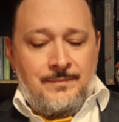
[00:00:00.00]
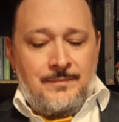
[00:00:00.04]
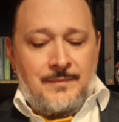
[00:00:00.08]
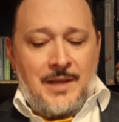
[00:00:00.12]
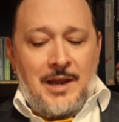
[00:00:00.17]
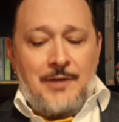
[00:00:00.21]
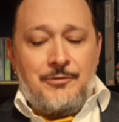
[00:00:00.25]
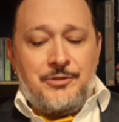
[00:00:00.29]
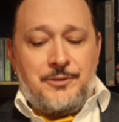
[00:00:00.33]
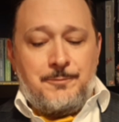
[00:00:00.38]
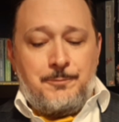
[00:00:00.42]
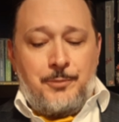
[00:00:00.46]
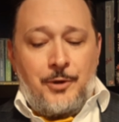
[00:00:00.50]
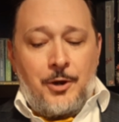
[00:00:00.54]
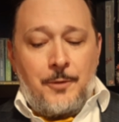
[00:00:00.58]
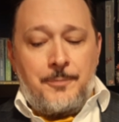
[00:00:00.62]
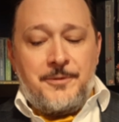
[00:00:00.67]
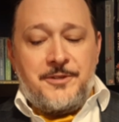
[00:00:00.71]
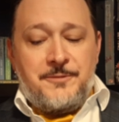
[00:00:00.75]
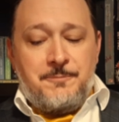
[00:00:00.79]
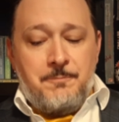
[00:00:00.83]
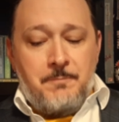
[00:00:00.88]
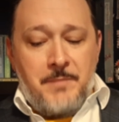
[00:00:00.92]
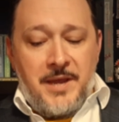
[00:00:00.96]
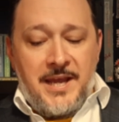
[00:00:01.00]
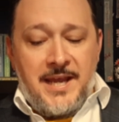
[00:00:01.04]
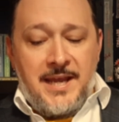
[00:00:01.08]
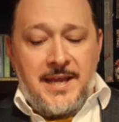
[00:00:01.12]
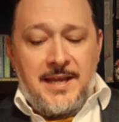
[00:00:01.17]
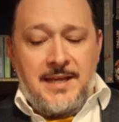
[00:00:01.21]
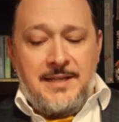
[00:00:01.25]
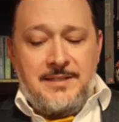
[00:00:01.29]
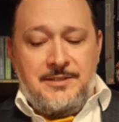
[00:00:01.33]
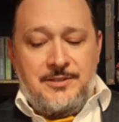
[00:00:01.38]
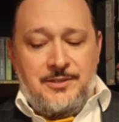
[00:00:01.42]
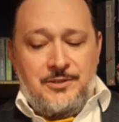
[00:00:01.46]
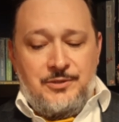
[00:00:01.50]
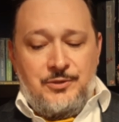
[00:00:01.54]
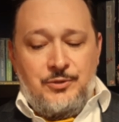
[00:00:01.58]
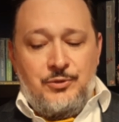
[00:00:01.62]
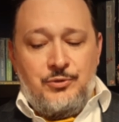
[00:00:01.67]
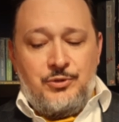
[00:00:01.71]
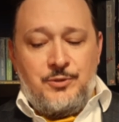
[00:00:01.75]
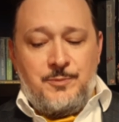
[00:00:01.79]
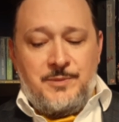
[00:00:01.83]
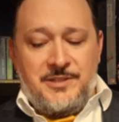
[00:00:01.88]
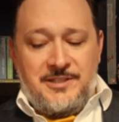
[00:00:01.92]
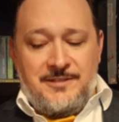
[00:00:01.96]
I was purpose-made to do
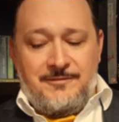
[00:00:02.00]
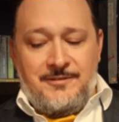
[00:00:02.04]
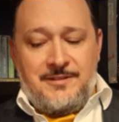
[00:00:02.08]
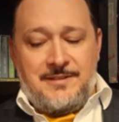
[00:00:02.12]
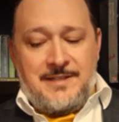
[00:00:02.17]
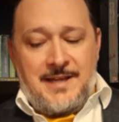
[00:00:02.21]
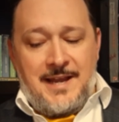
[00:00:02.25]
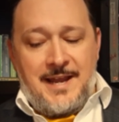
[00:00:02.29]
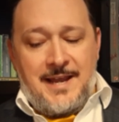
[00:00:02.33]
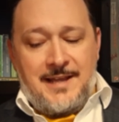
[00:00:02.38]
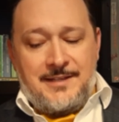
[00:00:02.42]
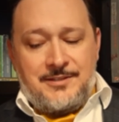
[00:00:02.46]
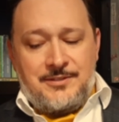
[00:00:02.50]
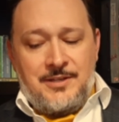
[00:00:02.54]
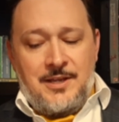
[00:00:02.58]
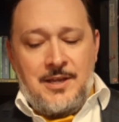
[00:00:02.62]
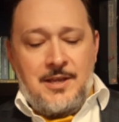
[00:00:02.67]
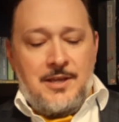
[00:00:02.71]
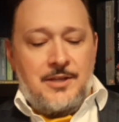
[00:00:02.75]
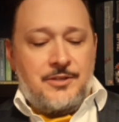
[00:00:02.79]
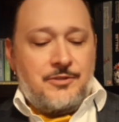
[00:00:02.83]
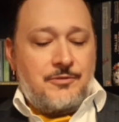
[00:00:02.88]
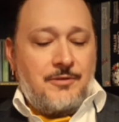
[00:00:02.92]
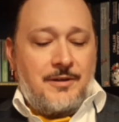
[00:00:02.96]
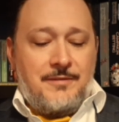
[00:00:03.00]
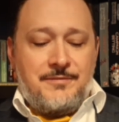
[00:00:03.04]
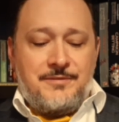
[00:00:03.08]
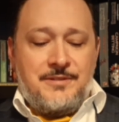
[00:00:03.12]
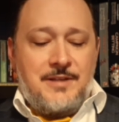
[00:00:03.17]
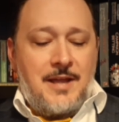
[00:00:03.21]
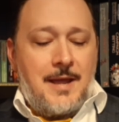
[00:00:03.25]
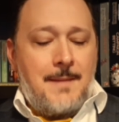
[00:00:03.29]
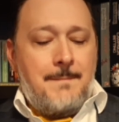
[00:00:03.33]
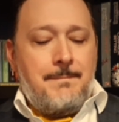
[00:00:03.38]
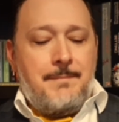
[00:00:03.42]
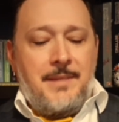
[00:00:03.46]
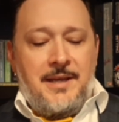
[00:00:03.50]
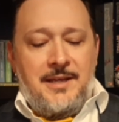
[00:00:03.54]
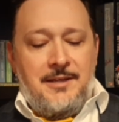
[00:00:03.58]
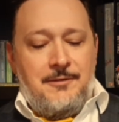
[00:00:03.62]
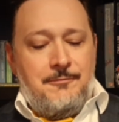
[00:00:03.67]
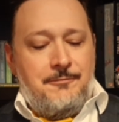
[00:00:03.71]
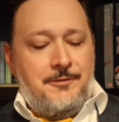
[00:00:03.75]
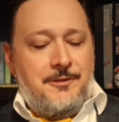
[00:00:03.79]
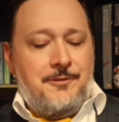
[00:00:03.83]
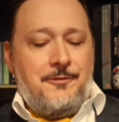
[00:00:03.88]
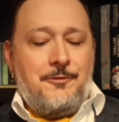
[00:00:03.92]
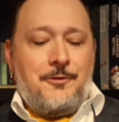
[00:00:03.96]
specific tasks, so I was not made
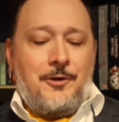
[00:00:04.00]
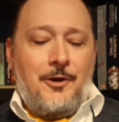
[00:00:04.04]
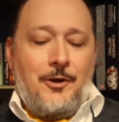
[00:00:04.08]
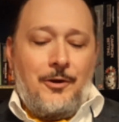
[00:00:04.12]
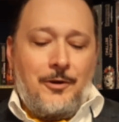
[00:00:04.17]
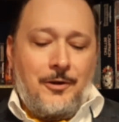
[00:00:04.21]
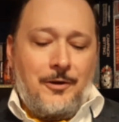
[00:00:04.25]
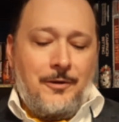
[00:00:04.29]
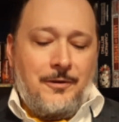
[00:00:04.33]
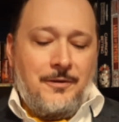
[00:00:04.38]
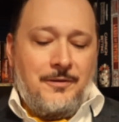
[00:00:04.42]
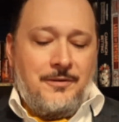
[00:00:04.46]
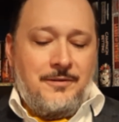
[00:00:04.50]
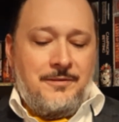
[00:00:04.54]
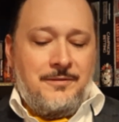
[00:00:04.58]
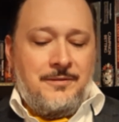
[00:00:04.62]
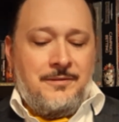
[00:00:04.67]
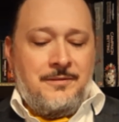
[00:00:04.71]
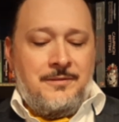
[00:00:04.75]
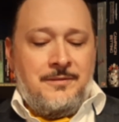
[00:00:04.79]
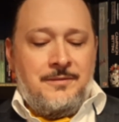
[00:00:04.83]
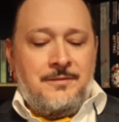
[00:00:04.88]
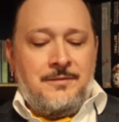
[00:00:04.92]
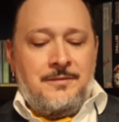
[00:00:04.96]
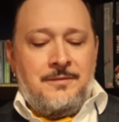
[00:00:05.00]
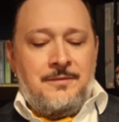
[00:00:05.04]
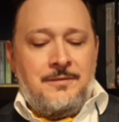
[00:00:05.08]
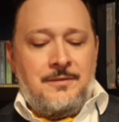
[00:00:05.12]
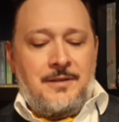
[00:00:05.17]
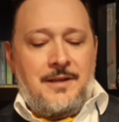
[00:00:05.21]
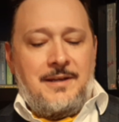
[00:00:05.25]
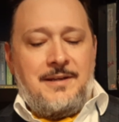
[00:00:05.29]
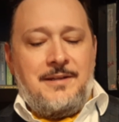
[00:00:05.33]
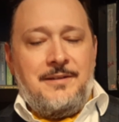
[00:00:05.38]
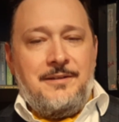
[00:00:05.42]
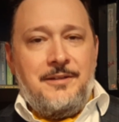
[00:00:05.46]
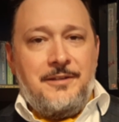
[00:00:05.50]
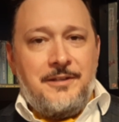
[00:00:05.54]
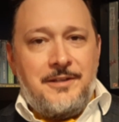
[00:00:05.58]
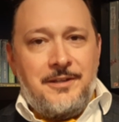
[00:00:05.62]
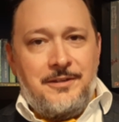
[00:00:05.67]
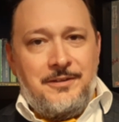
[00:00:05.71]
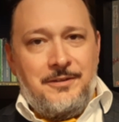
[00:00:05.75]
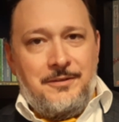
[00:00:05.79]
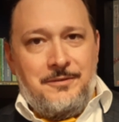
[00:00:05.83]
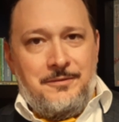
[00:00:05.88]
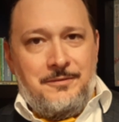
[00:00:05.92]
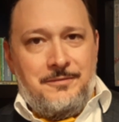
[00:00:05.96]
with your heart. I can look at
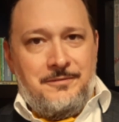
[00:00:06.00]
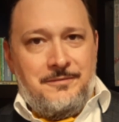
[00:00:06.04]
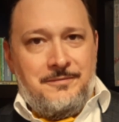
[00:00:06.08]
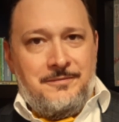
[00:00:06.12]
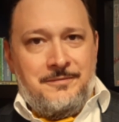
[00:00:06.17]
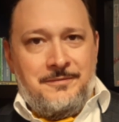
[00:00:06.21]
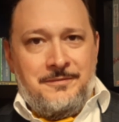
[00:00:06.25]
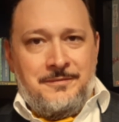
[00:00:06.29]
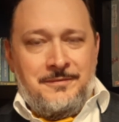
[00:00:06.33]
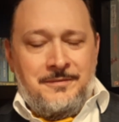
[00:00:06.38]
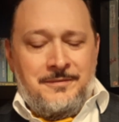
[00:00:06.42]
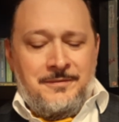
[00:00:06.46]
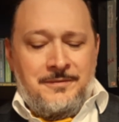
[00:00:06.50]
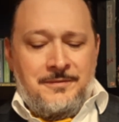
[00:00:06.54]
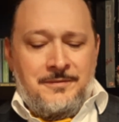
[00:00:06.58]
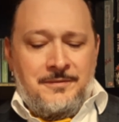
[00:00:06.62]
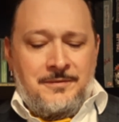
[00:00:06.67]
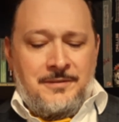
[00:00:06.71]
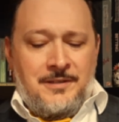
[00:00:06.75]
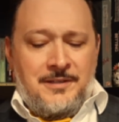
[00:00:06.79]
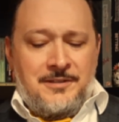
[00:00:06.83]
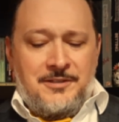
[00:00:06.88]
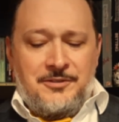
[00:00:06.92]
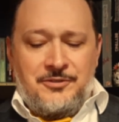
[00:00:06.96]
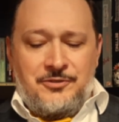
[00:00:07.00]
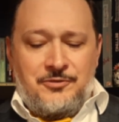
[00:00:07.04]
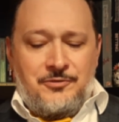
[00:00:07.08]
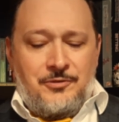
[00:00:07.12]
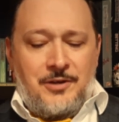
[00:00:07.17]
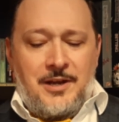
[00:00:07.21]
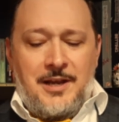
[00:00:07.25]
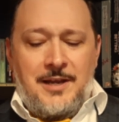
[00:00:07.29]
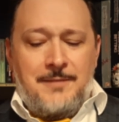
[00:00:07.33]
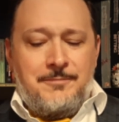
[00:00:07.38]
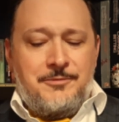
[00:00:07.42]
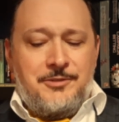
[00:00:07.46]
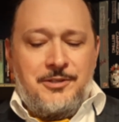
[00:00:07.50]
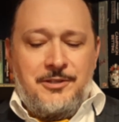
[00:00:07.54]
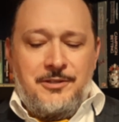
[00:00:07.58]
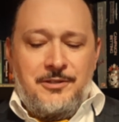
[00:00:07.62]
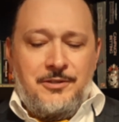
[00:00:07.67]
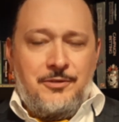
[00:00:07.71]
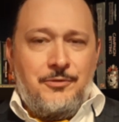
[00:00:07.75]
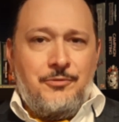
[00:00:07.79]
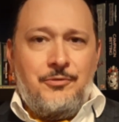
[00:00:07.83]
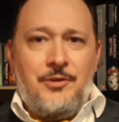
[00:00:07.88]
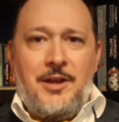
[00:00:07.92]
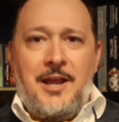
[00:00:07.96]
you and describe to
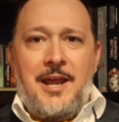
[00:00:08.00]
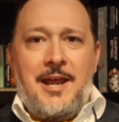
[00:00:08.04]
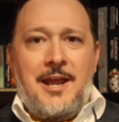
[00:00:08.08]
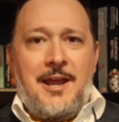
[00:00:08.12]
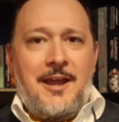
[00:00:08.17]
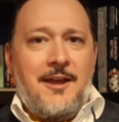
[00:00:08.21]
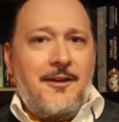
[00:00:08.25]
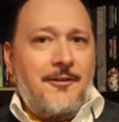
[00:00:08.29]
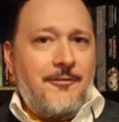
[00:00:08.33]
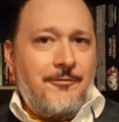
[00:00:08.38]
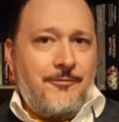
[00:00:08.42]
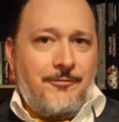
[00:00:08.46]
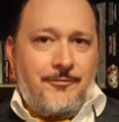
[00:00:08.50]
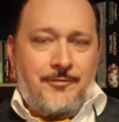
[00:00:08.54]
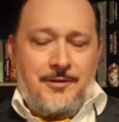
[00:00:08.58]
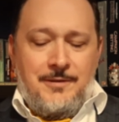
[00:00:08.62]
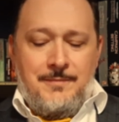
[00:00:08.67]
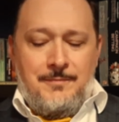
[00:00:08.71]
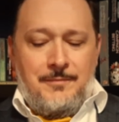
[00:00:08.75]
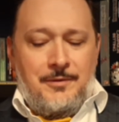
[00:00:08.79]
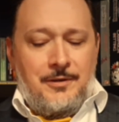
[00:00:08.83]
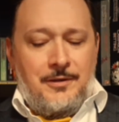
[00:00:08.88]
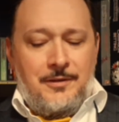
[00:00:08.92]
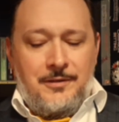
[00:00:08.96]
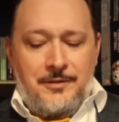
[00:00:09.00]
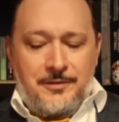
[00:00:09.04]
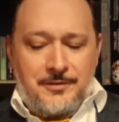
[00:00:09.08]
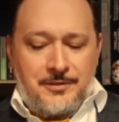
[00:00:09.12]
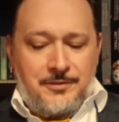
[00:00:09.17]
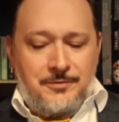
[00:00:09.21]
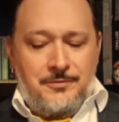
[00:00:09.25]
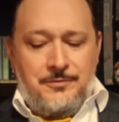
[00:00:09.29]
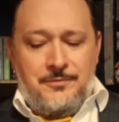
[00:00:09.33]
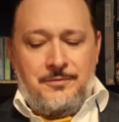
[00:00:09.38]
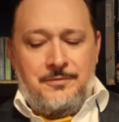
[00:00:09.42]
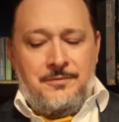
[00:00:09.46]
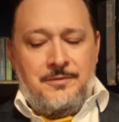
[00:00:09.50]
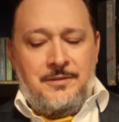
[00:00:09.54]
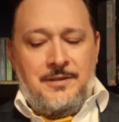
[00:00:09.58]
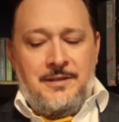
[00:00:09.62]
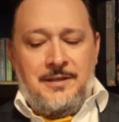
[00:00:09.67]
you every molecule